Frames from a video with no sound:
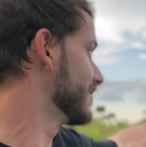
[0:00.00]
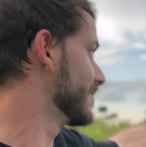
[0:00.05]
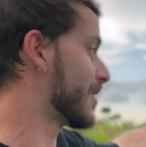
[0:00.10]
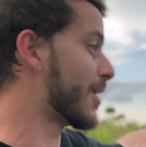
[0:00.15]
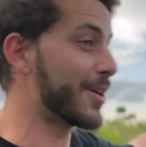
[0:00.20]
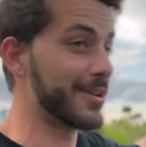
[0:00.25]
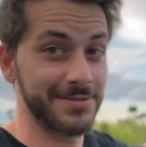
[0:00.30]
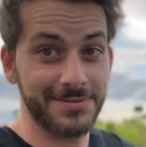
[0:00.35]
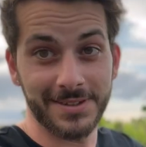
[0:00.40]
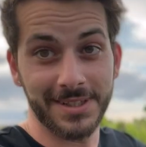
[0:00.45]

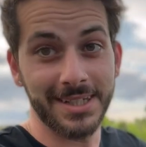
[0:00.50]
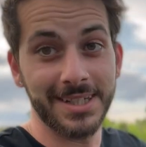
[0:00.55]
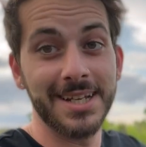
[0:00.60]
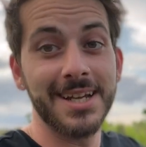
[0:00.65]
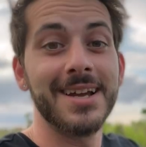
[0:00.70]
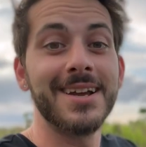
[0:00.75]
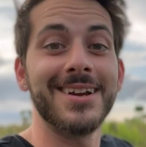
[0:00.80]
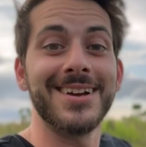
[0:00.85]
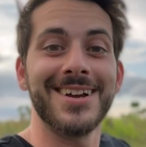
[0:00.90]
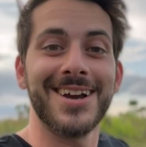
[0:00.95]
Hopefully,
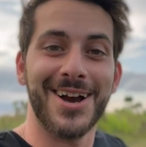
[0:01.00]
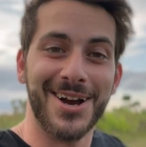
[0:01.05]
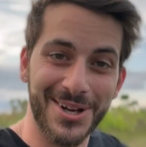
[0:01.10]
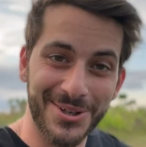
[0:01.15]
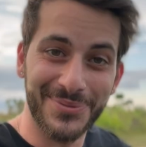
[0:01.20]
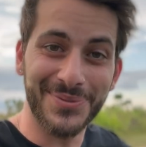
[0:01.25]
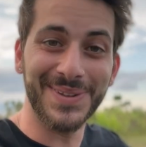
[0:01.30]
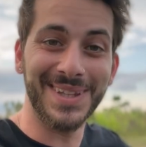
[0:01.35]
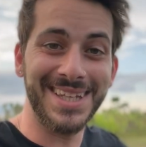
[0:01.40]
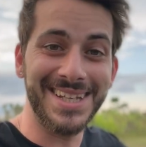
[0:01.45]

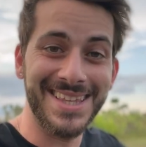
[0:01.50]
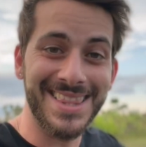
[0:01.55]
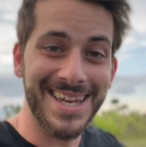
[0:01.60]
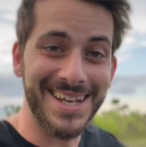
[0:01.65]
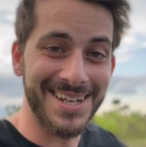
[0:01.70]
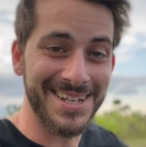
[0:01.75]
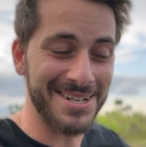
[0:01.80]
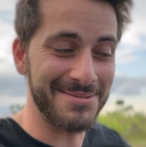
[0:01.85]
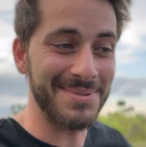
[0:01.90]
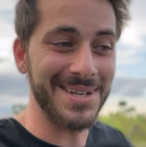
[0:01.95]
hopefully they're
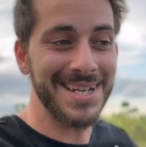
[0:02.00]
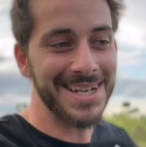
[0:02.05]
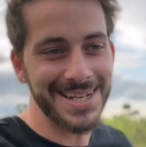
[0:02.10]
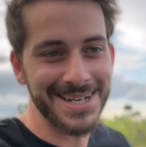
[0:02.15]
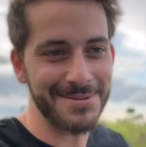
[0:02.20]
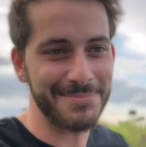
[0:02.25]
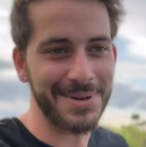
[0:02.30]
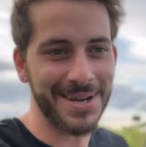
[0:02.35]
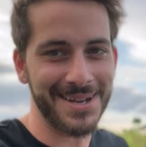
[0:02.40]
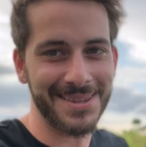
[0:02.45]
going to be here
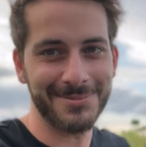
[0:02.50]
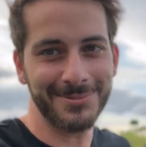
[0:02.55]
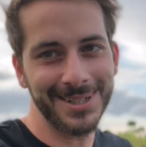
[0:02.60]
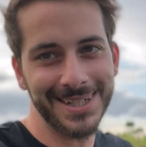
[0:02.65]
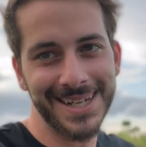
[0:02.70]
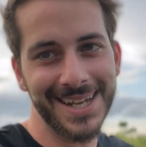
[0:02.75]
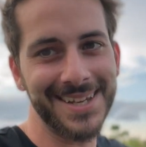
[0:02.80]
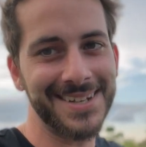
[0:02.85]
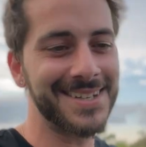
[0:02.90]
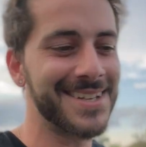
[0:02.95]
by the
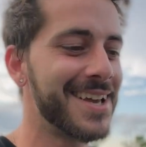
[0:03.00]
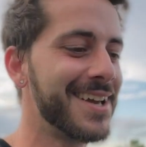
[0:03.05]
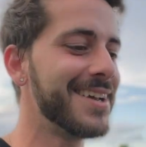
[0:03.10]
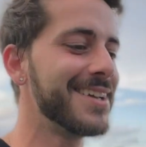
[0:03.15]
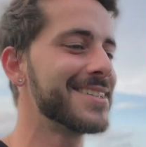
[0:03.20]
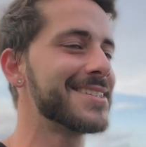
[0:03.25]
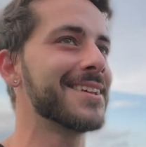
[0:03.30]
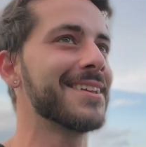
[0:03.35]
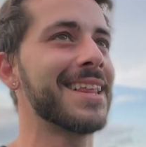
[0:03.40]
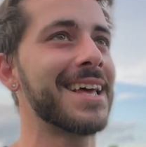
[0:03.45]
weekend.
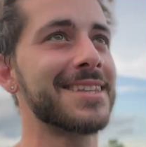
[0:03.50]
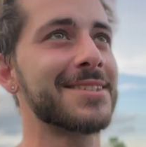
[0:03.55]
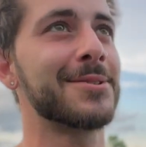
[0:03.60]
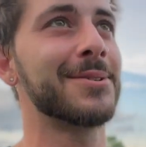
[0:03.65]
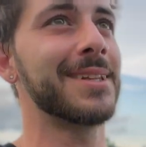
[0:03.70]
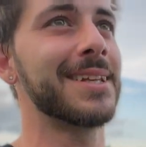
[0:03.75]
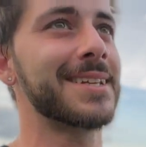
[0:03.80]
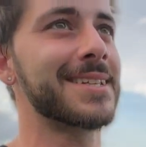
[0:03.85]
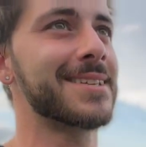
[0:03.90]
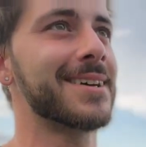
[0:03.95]
So that's all
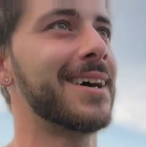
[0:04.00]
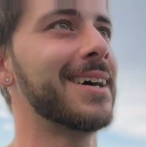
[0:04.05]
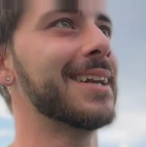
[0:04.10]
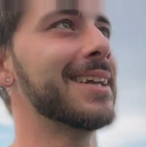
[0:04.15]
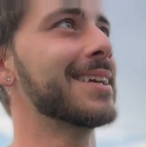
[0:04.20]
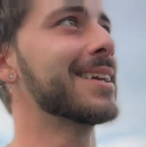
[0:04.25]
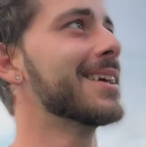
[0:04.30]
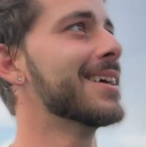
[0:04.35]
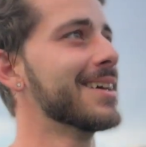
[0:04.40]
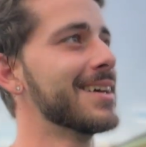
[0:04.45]

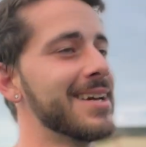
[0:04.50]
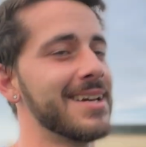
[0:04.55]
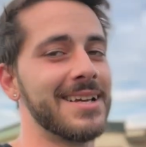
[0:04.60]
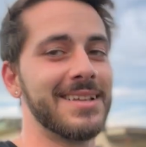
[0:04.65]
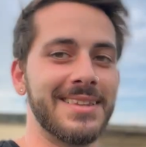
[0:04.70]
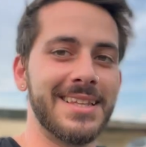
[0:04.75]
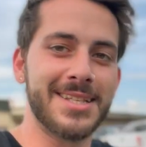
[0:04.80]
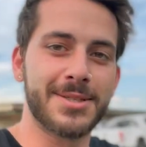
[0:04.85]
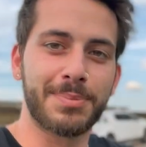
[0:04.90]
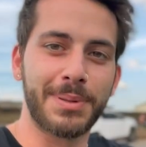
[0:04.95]
exciting.
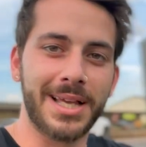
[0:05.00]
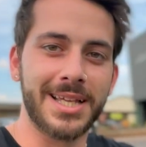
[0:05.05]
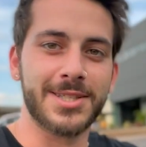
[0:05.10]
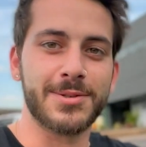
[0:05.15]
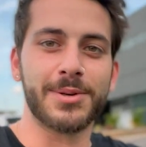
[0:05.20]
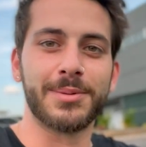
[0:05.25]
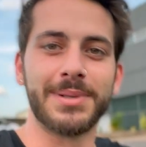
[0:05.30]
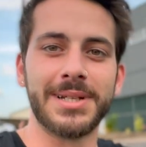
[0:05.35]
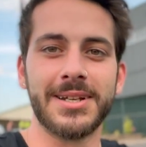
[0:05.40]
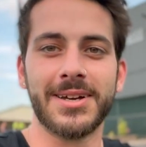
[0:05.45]
This place
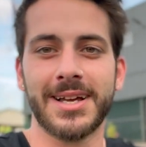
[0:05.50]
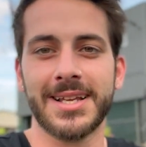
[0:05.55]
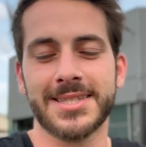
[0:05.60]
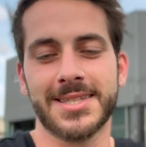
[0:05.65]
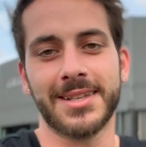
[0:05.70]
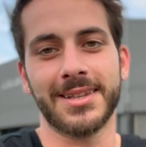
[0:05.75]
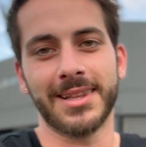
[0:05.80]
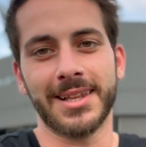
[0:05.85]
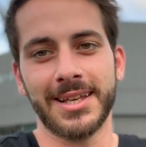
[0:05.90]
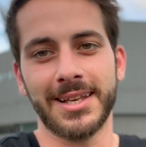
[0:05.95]
will be nice
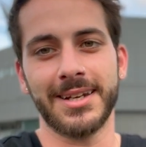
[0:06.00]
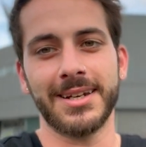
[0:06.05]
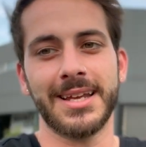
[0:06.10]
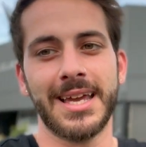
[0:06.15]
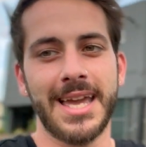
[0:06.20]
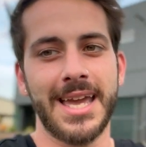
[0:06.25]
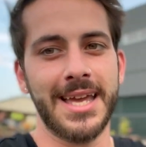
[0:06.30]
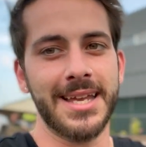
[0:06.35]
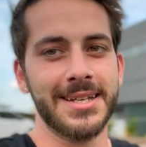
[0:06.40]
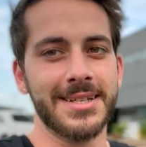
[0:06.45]
and lit,
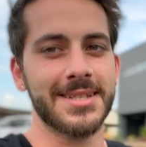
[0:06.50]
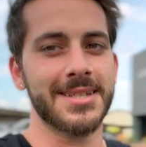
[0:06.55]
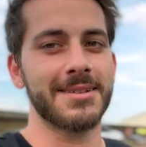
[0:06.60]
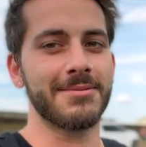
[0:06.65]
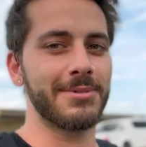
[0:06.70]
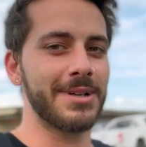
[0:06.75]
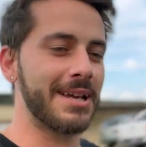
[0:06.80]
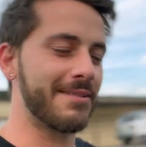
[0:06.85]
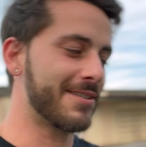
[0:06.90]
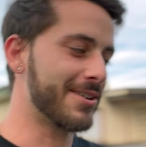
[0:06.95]
and
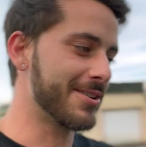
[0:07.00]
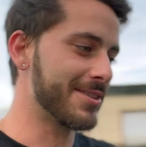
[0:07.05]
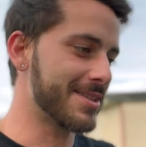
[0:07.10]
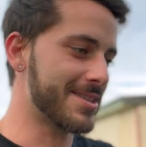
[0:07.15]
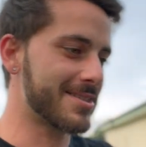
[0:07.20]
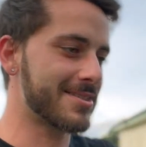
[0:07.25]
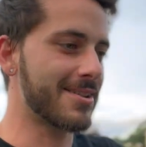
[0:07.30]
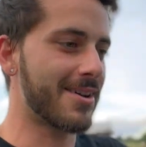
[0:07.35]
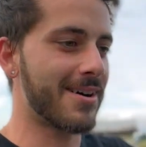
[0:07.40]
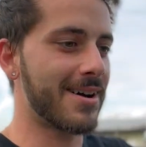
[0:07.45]
we have got the
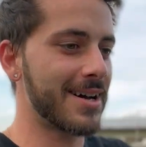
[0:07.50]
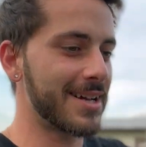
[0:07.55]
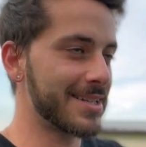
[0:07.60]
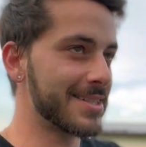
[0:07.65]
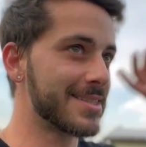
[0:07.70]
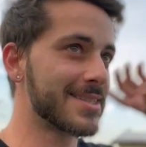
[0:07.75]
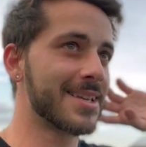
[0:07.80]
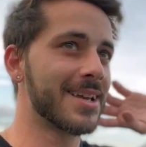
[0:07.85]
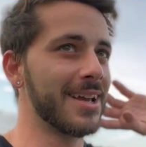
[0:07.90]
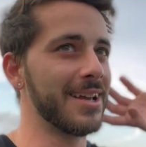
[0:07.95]

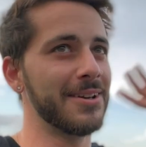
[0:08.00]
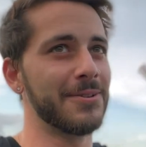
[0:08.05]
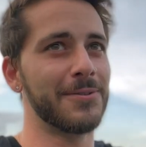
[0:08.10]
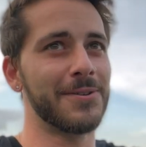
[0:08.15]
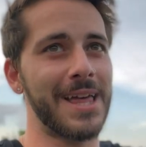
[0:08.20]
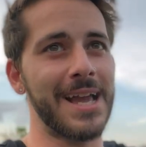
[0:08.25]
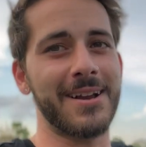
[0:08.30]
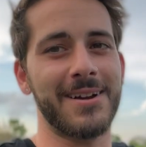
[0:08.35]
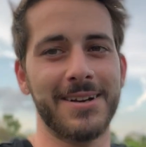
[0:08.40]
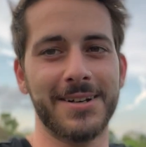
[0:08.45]
signs and all
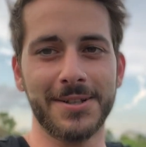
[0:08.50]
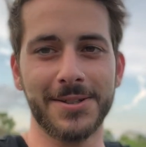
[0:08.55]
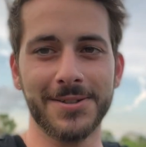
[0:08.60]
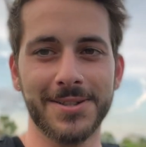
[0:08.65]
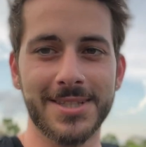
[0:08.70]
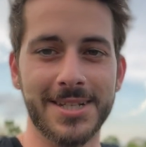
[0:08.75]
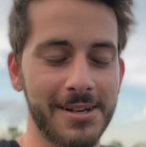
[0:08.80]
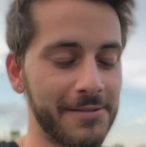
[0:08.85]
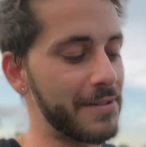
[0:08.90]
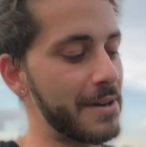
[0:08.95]
that kind of good
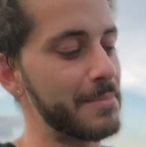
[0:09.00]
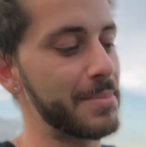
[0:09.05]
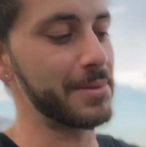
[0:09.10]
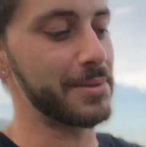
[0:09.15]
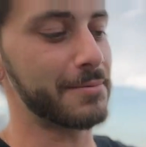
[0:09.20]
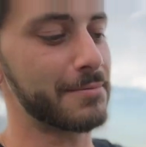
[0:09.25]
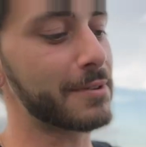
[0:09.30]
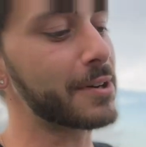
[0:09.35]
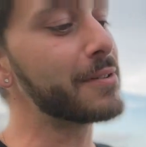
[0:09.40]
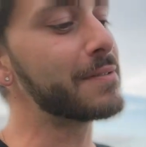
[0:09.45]
stuff up on the
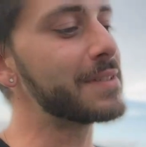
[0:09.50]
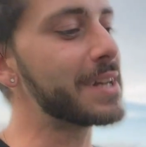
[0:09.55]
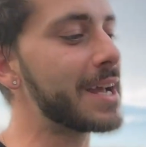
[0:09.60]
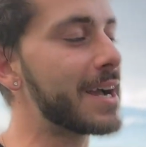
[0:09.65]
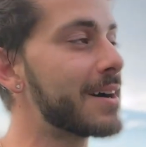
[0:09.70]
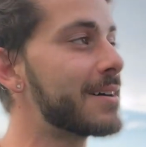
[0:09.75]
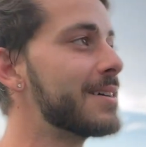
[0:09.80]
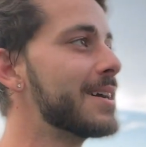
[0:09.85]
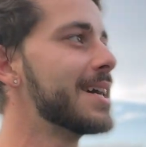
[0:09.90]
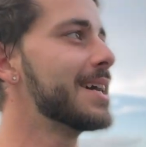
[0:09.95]
roof
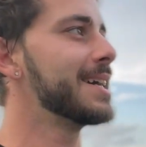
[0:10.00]
now.